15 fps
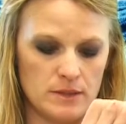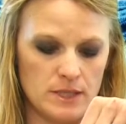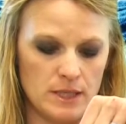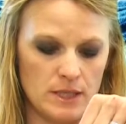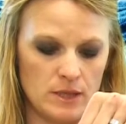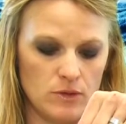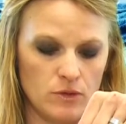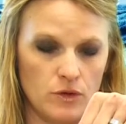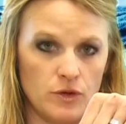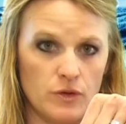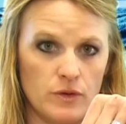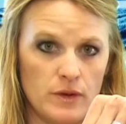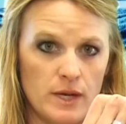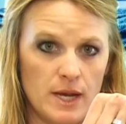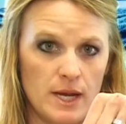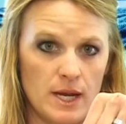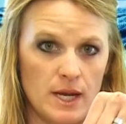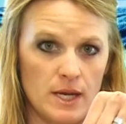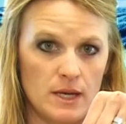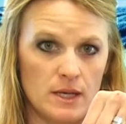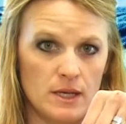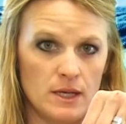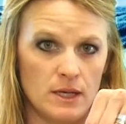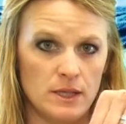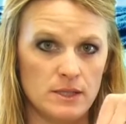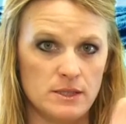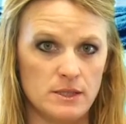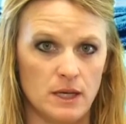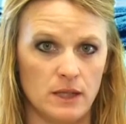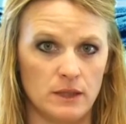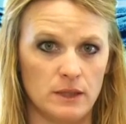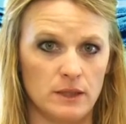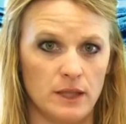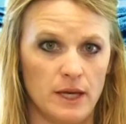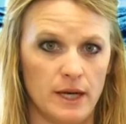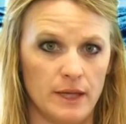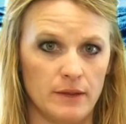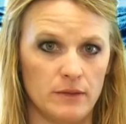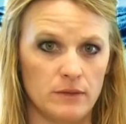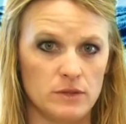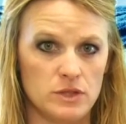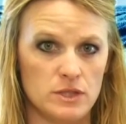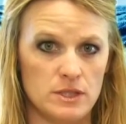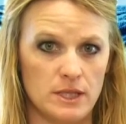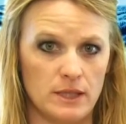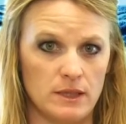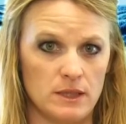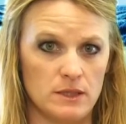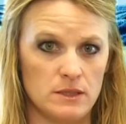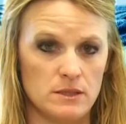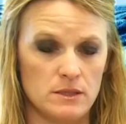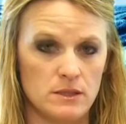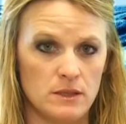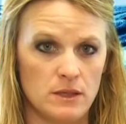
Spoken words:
that it'll create a solid line, just like this.